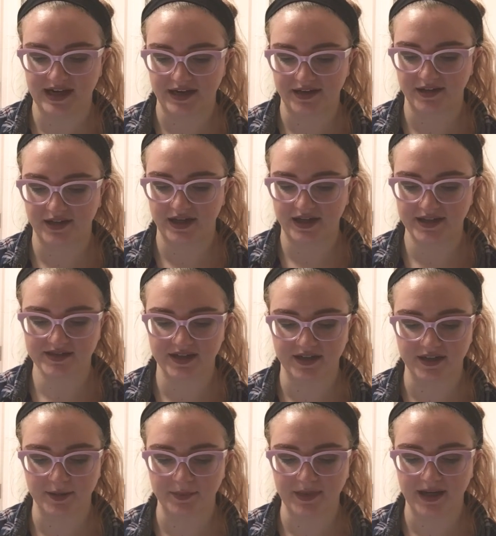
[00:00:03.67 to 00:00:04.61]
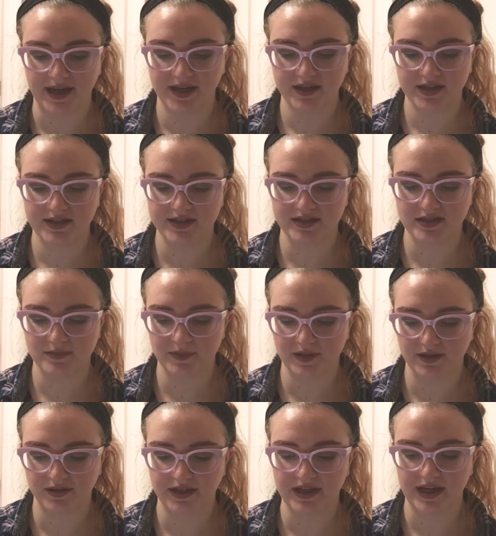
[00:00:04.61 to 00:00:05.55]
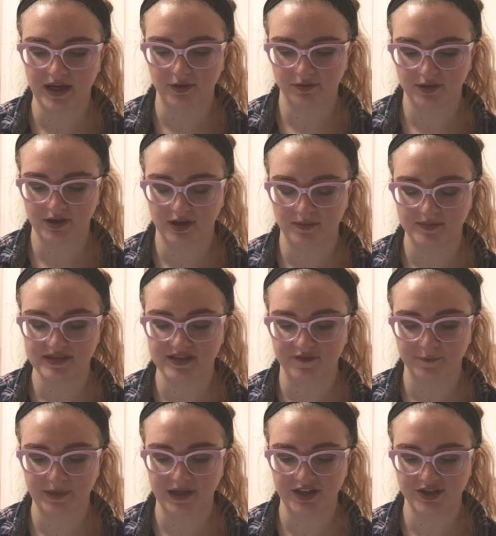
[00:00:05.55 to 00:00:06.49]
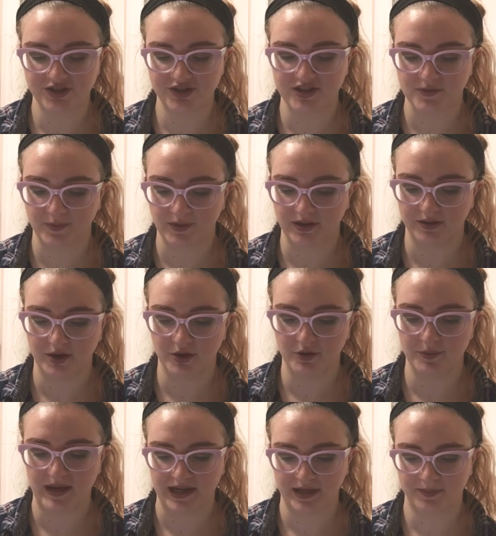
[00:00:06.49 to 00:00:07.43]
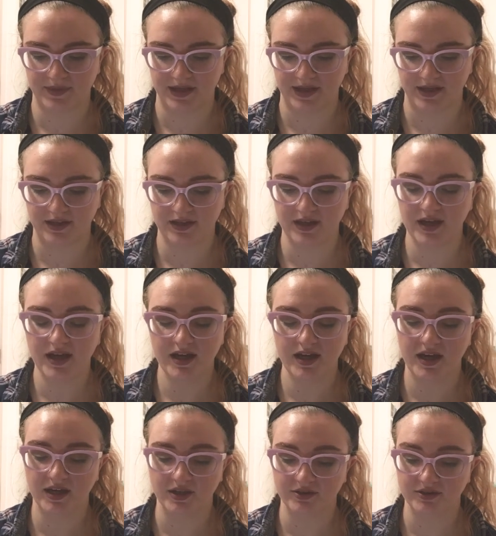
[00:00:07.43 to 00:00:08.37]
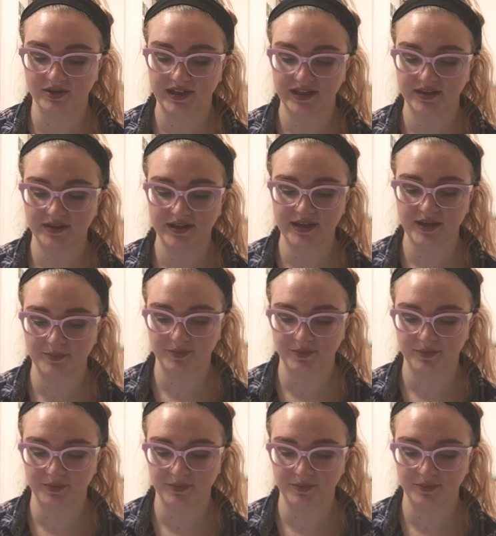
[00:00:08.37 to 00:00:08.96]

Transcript: guidelines on the pain and disability outcomes of patients with low back pain, a critically